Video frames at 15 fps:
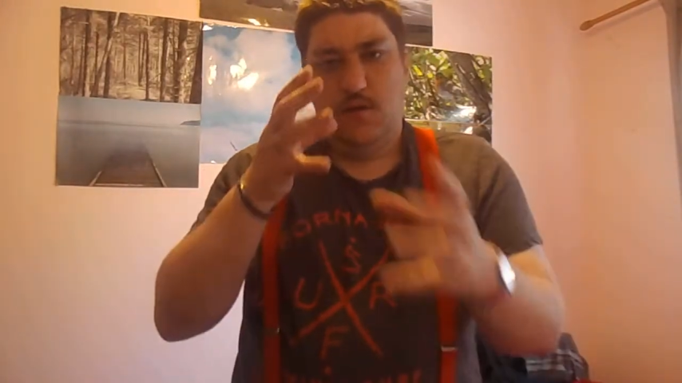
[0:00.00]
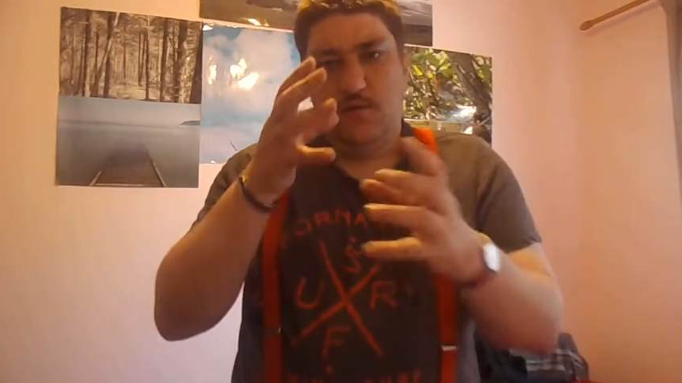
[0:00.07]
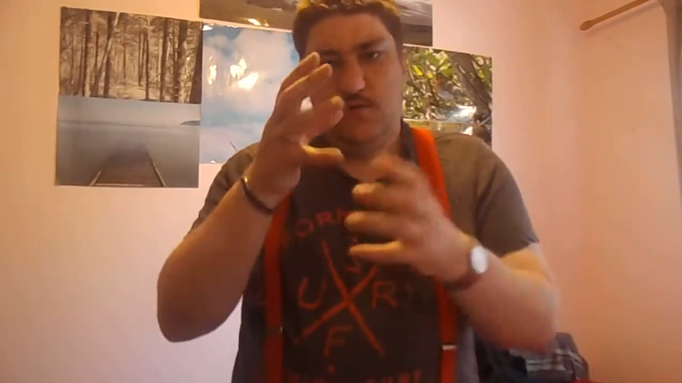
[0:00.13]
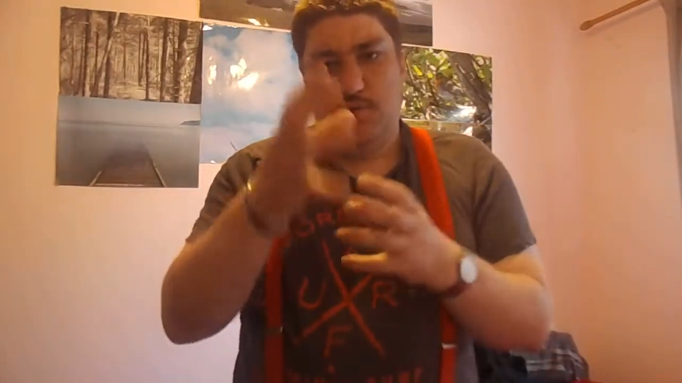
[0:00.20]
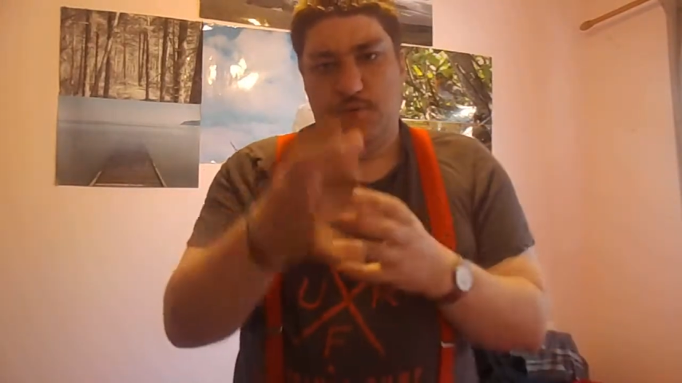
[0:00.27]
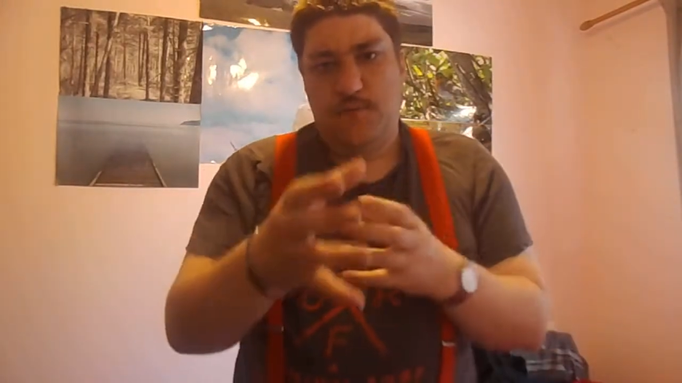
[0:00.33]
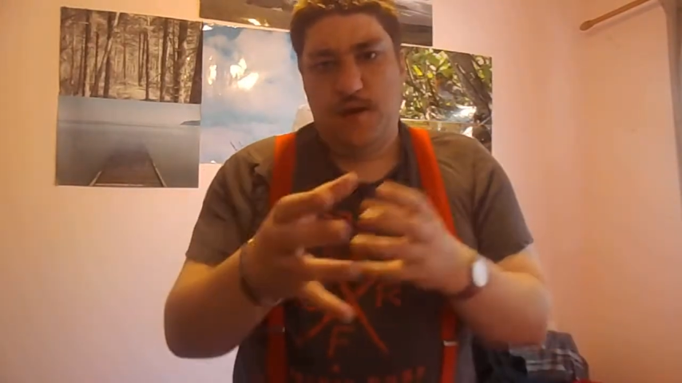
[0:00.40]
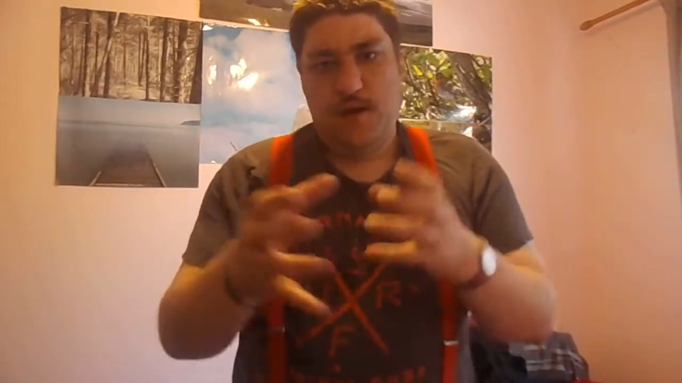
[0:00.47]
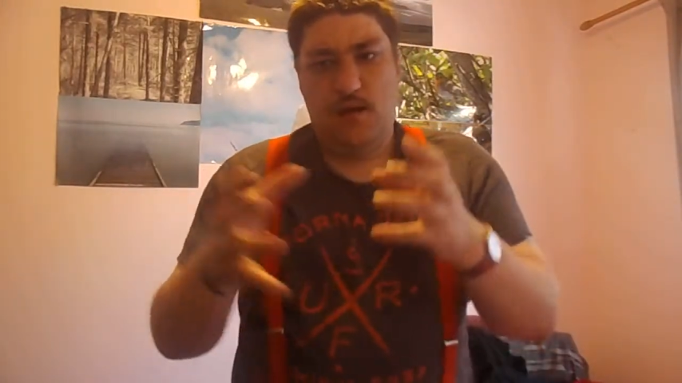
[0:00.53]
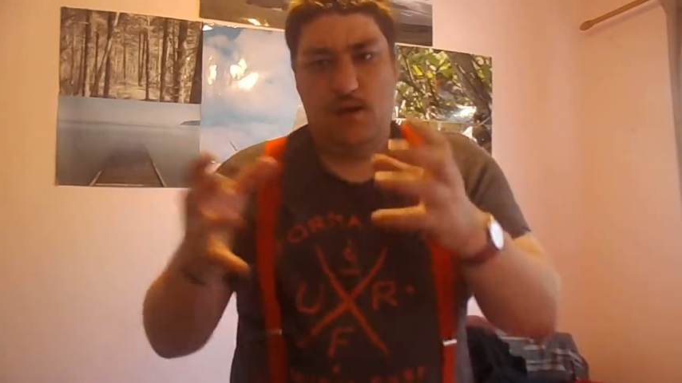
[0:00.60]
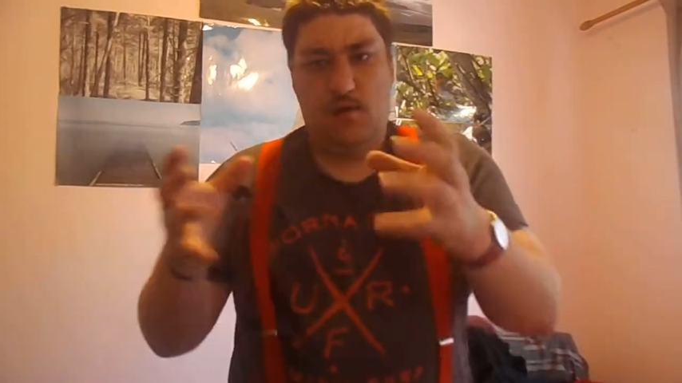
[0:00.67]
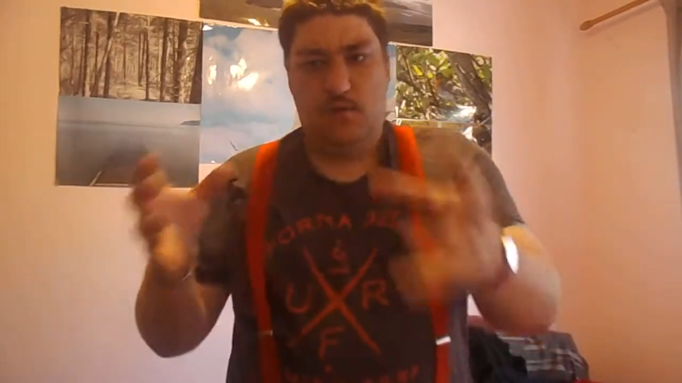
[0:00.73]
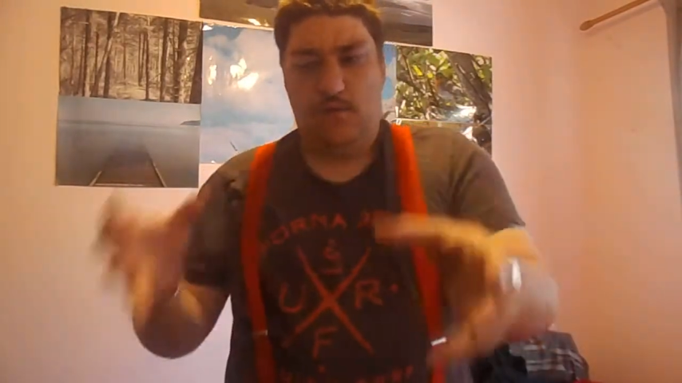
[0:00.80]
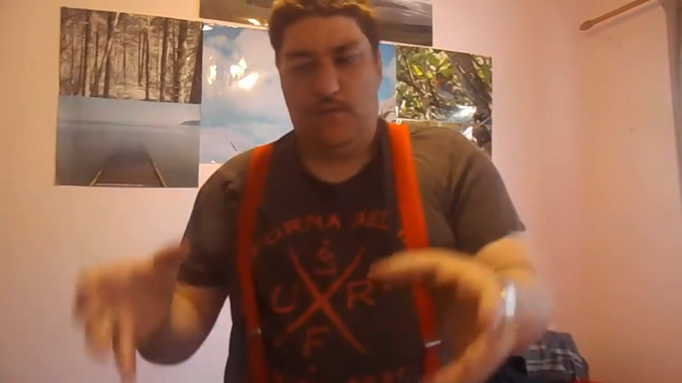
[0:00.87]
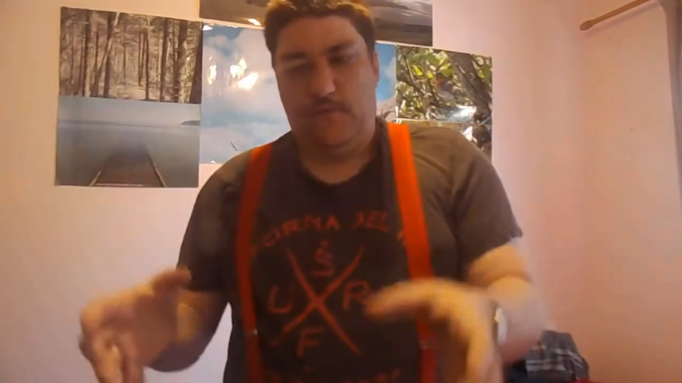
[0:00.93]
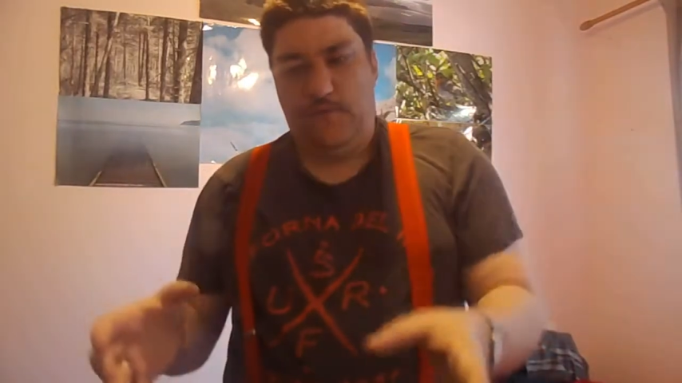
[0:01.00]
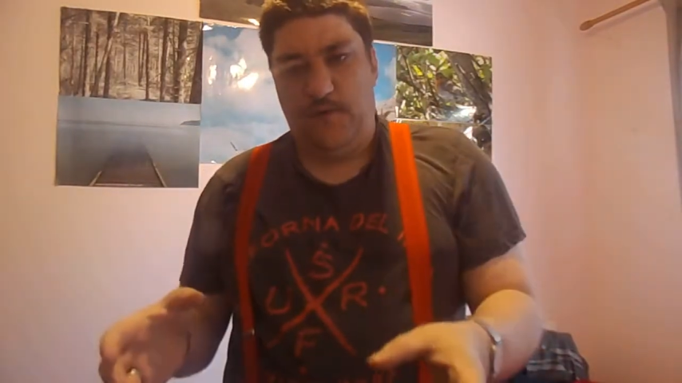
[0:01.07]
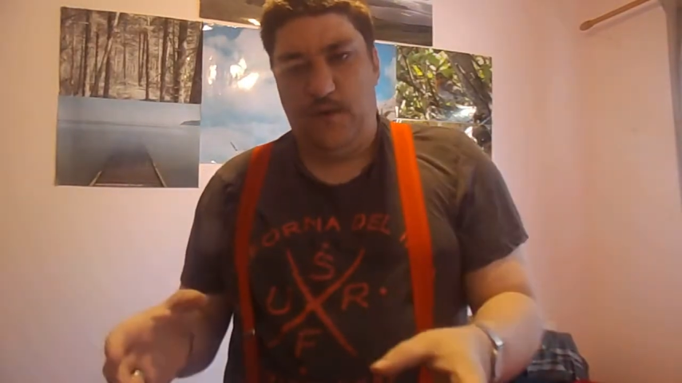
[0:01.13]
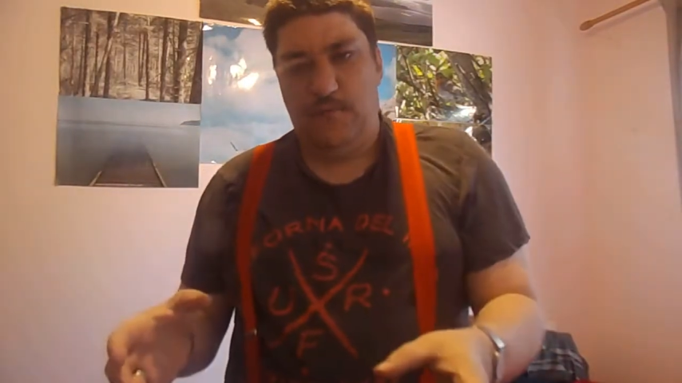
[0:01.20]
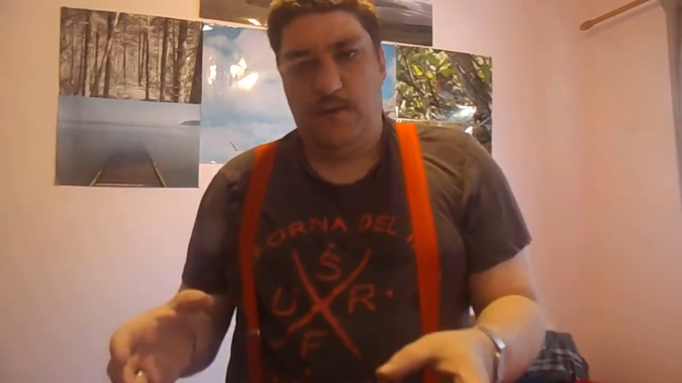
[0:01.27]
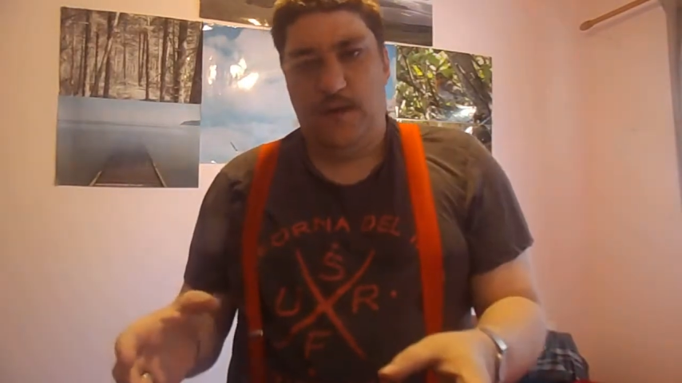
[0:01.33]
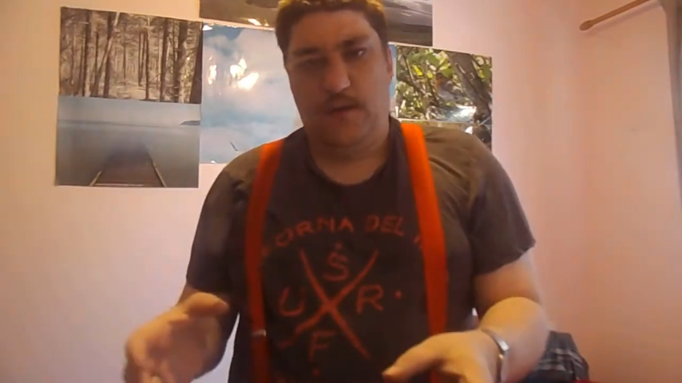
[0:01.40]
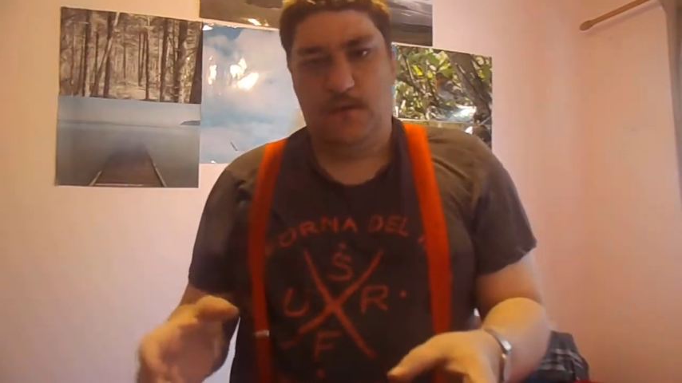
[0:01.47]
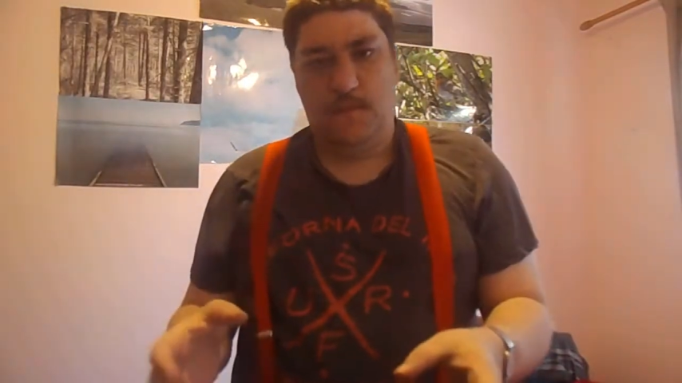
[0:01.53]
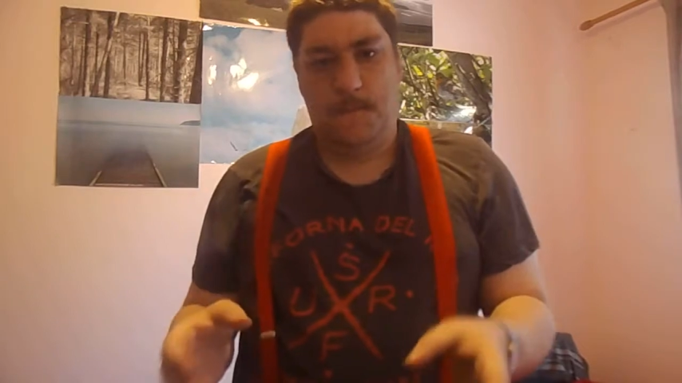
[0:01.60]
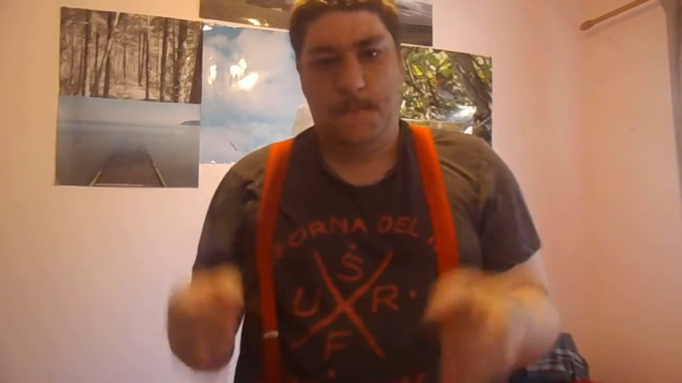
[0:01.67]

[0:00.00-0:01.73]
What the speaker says: the male or the female.